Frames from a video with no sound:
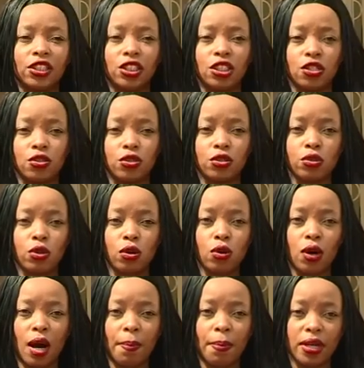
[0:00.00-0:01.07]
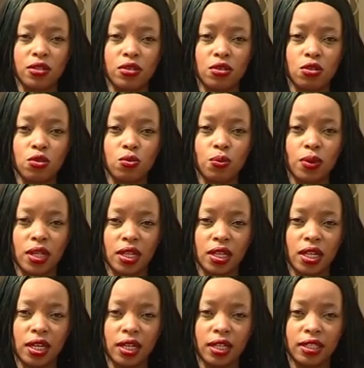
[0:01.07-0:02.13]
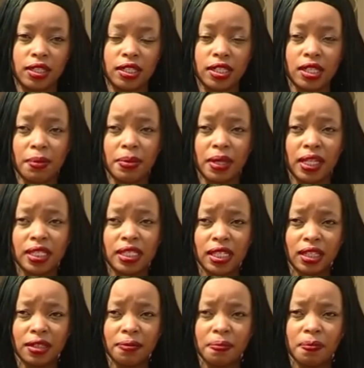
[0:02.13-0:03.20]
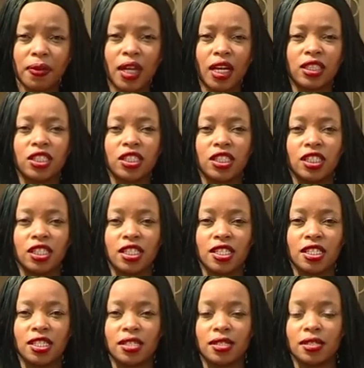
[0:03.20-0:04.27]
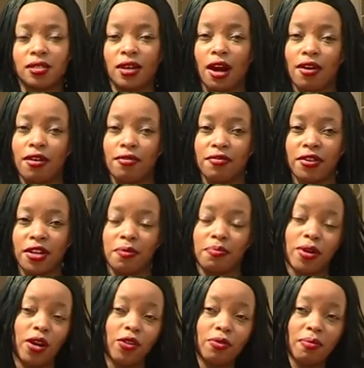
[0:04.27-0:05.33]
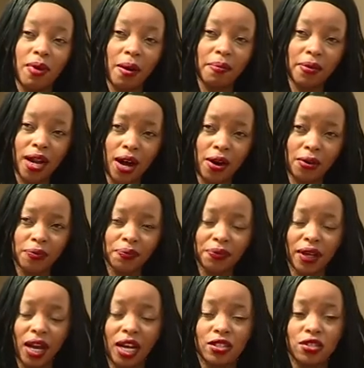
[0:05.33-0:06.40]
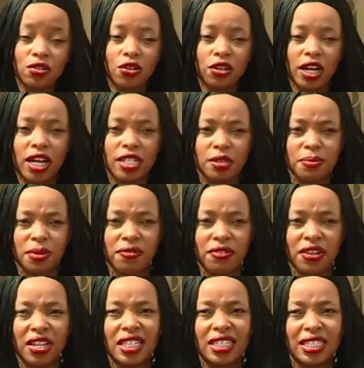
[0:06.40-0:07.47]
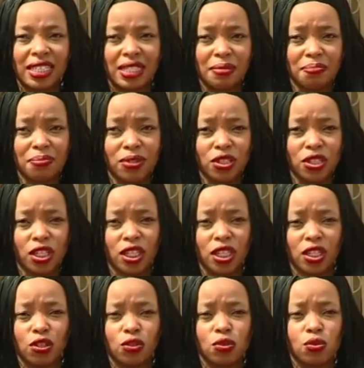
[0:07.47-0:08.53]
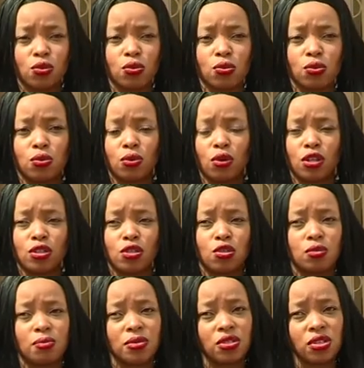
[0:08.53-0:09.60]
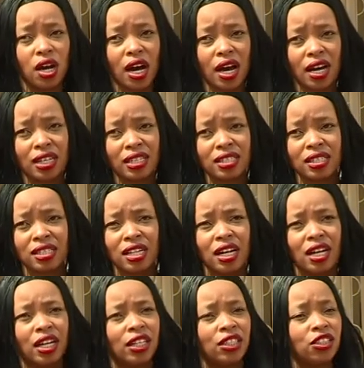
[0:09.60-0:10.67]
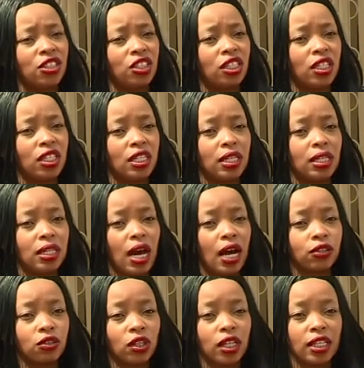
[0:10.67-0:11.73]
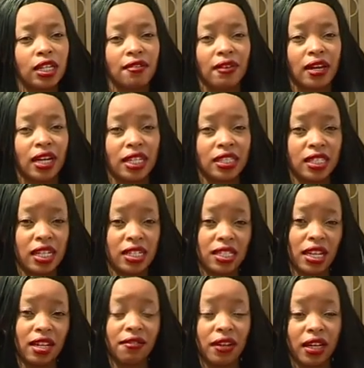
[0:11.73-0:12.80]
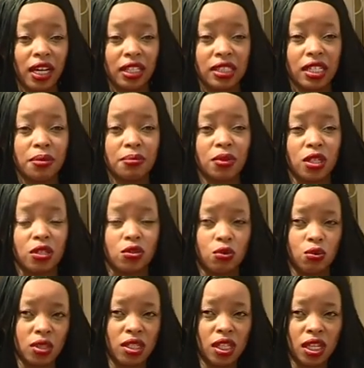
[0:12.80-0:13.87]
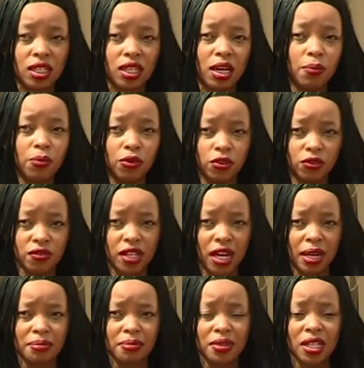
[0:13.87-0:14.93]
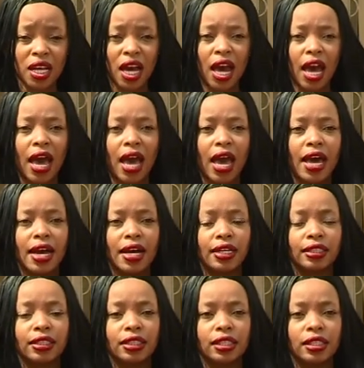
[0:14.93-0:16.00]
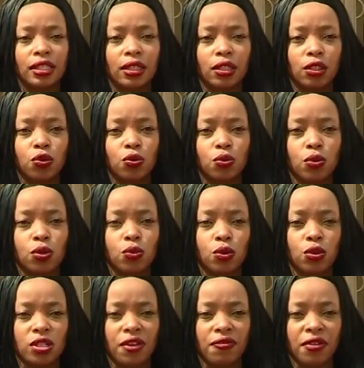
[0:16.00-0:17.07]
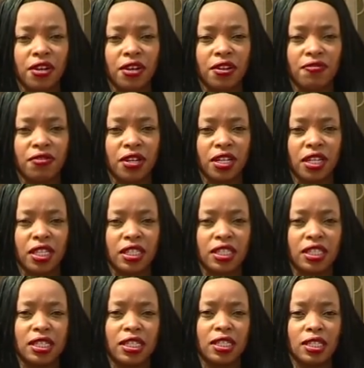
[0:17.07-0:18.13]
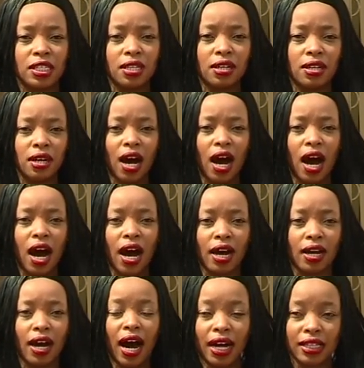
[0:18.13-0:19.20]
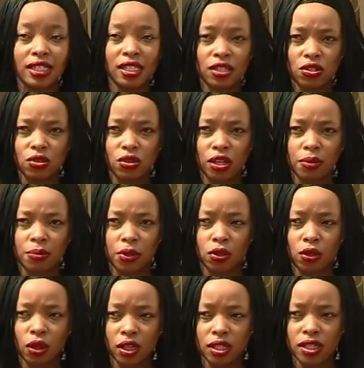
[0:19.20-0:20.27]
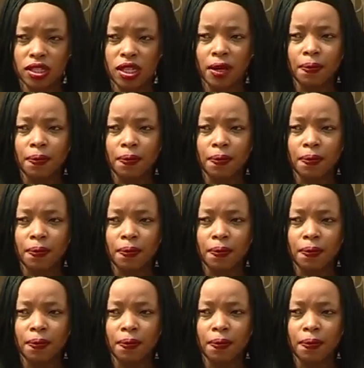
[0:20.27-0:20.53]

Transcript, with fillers: she's also a person with a uh, disability. She's a very proud mom now her story has been very deep. She used to consume drugs. She actually never liked herself and attempted suicide a couple of times. And it, it was a very, very hurting story because